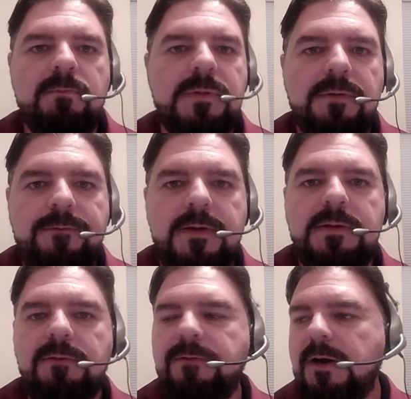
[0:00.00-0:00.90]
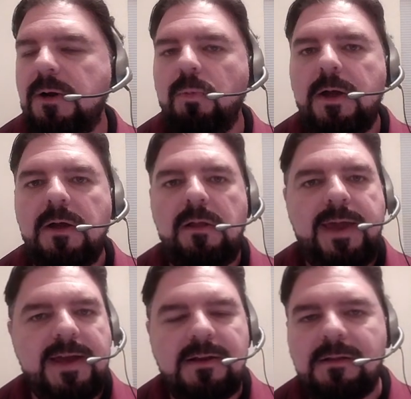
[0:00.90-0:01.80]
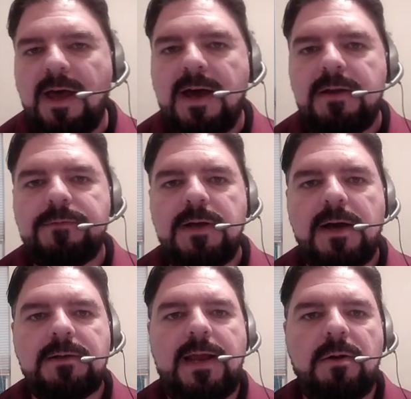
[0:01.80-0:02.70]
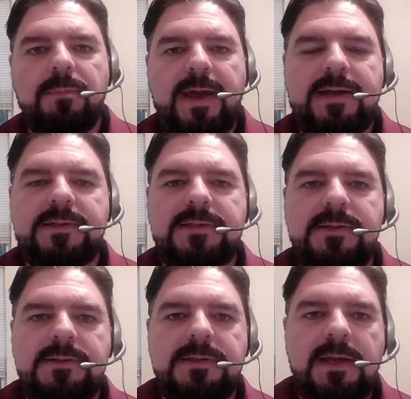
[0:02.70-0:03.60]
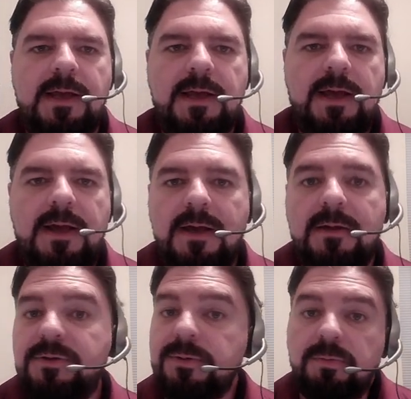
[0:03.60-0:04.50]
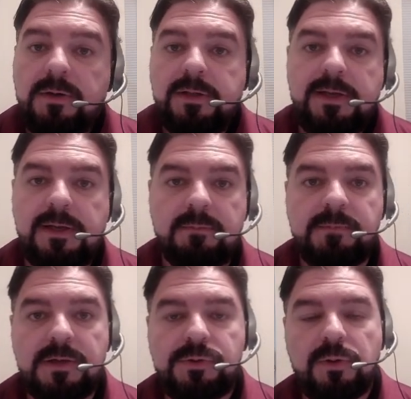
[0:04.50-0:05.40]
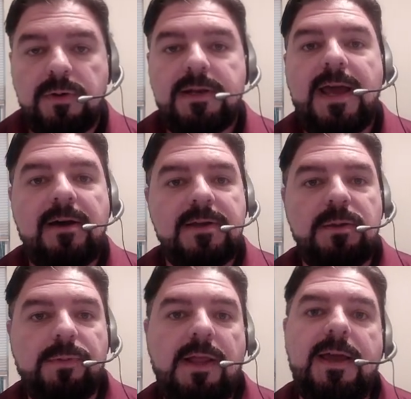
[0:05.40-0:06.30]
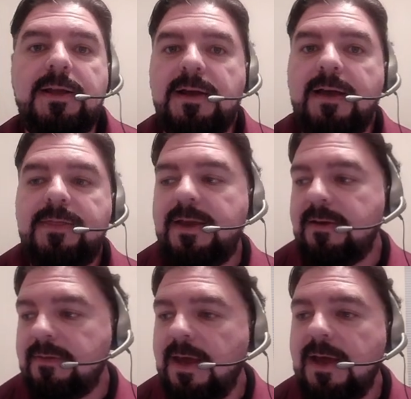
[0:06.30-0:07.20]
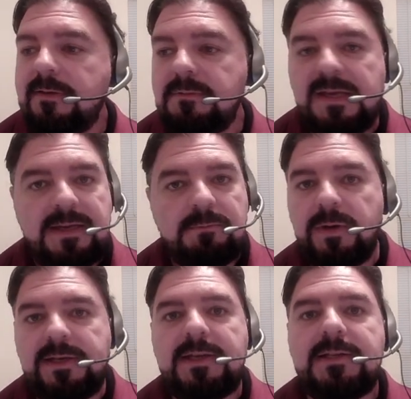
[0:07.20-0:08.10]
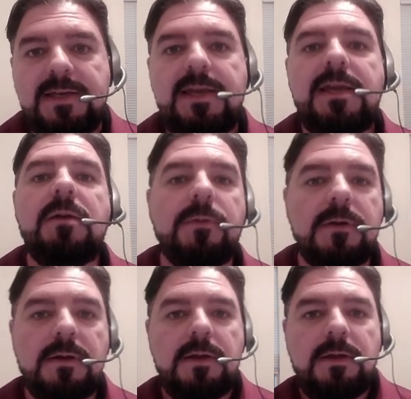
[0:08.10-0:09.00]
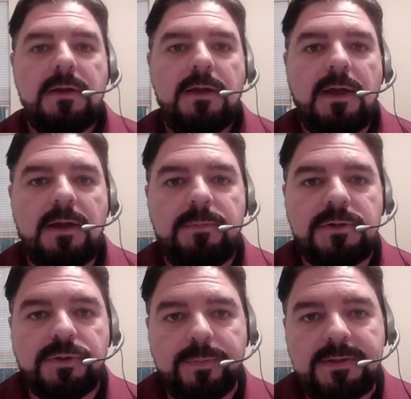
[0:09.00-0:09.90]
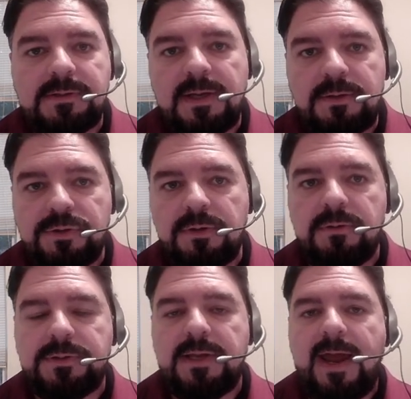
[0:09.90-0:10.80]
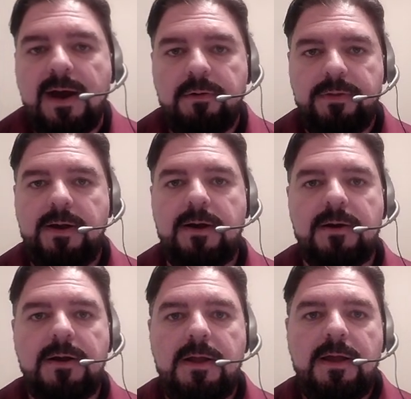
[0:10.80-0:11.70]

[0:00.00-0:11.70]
defended very well. He had a lot of knockdown passes. Just really enjoyed how he played. I think that we need to keep Benjamin St. Juice out there.